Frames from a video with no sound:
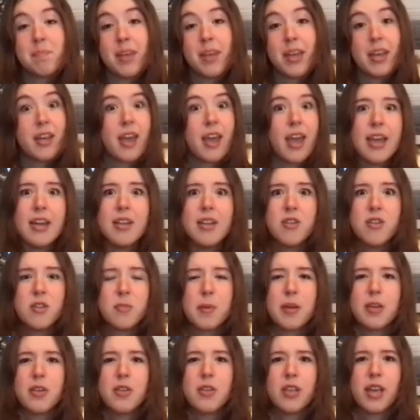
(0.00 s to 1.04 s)
engage as
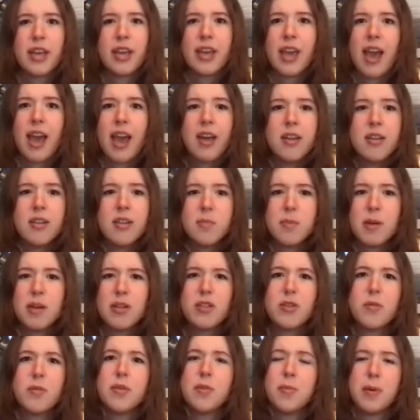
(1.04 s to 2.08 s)
much as I can,
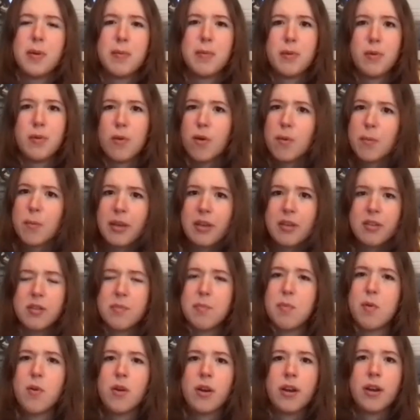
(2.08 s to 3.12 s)
especially with the people who are being
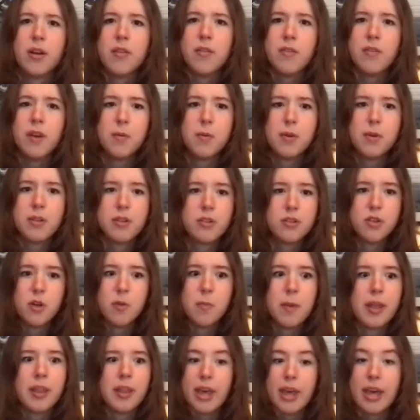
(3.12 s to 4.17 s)
supportive. I want to show
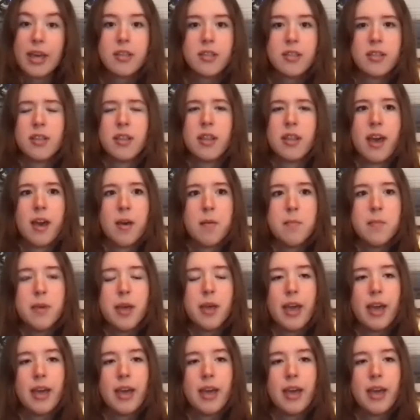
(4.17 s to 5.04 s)
my thanks to them.